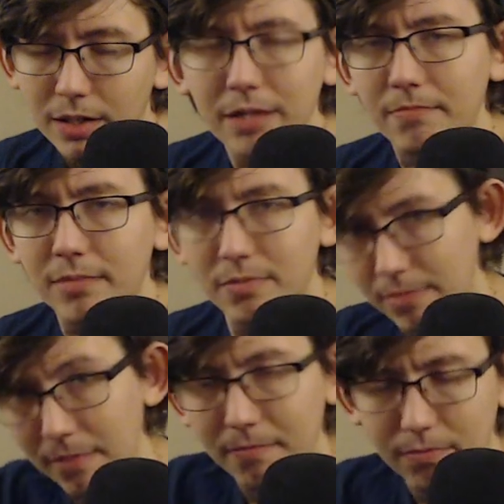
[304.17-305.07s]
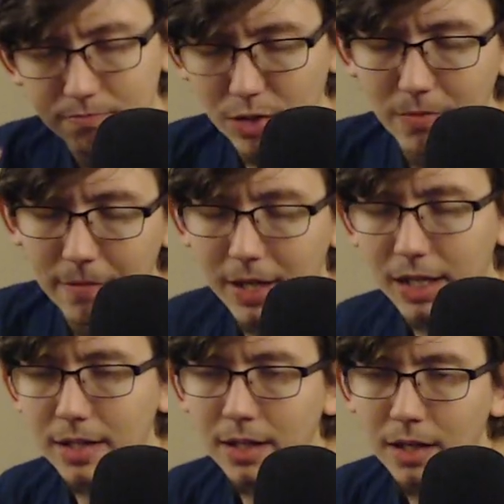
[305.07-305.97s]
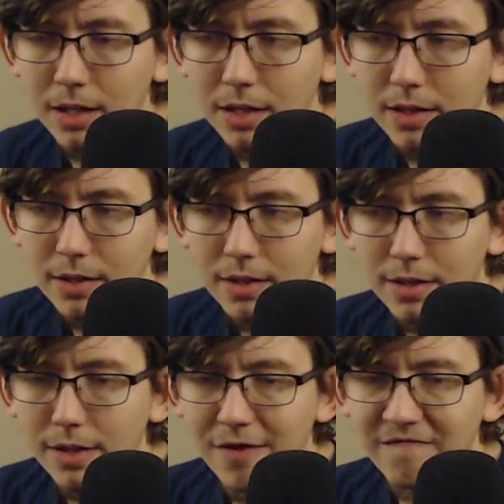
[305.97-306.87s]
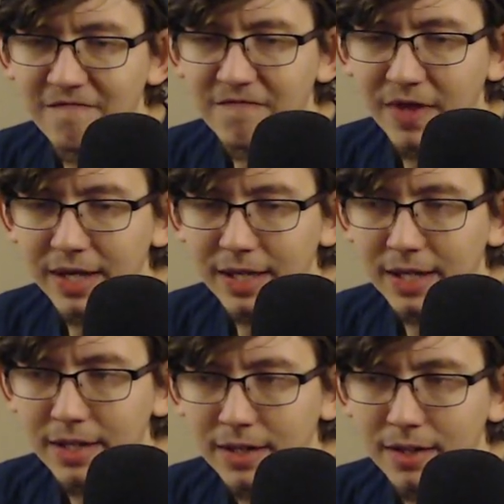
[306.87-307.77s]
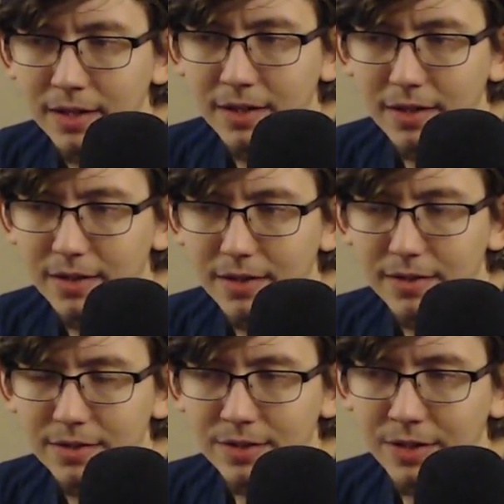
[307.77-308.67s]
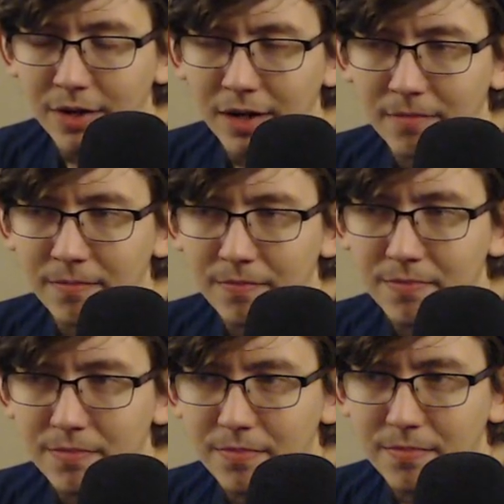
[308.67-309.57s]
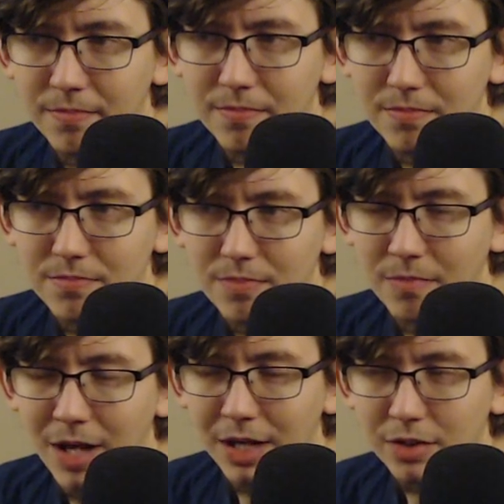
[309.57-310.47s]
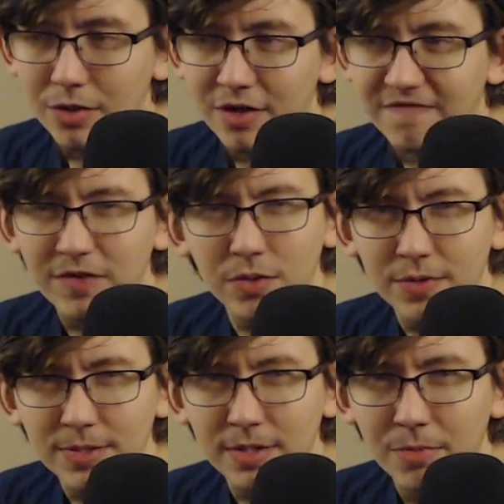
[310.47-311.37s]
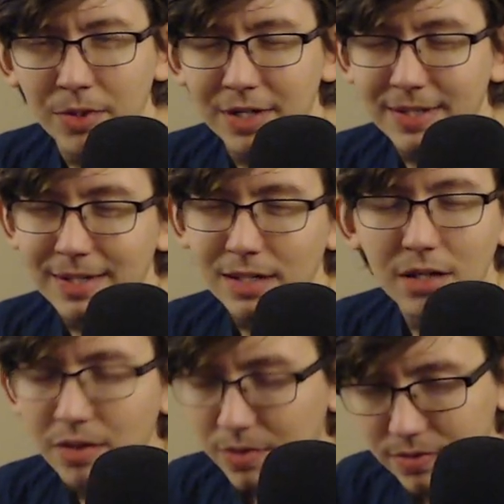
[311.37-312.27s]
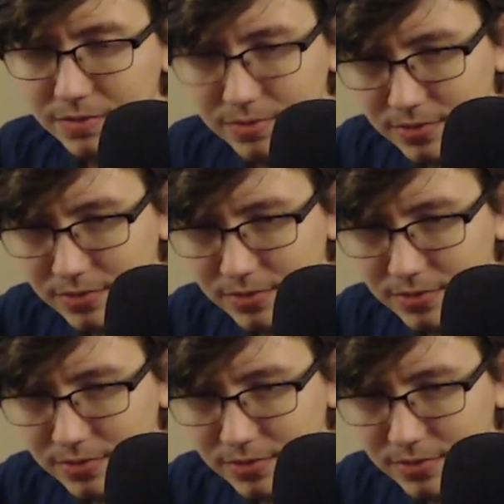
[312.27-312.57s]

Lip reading: in my my mind of like, I'm not good enough to do this anymore. And it's like, no,